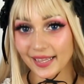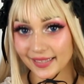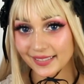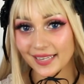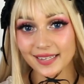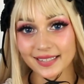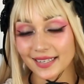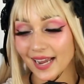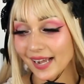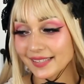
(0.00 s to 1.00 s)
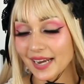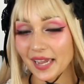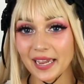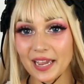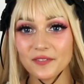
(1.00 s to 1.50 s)
And then lucky last,
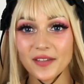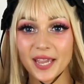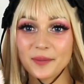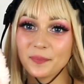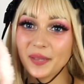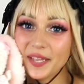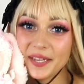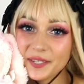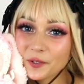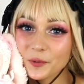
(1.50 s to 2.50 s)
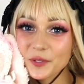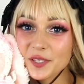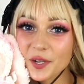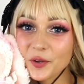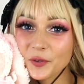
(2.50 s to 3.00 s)
I have a pink
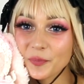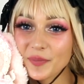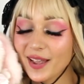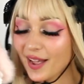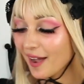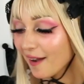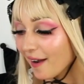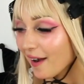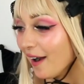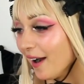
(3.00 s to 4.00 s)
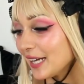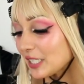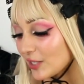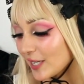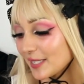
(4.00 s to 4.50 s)
Usakumya.
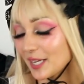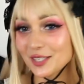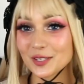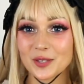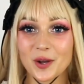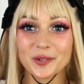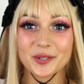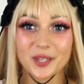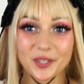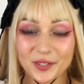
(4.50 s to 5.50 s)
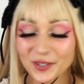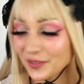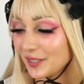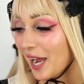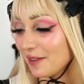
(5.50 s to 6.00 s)
She's so
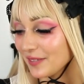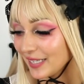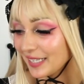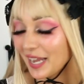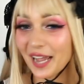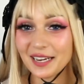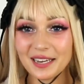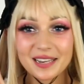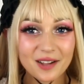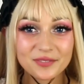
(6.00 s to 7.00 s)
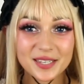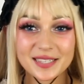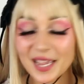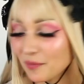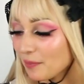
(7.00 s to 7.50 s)
cute. I really, I love
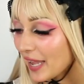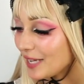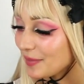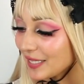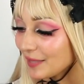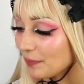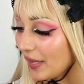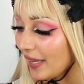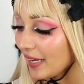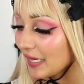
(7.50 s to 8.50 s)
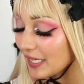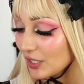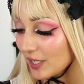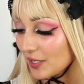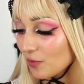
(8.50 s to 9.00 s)
this like baby pink.
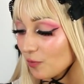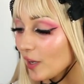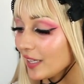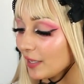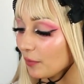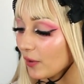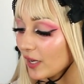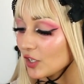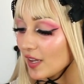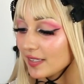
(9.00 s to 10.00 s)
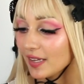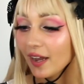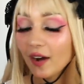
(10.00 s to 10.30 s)
She is really precious.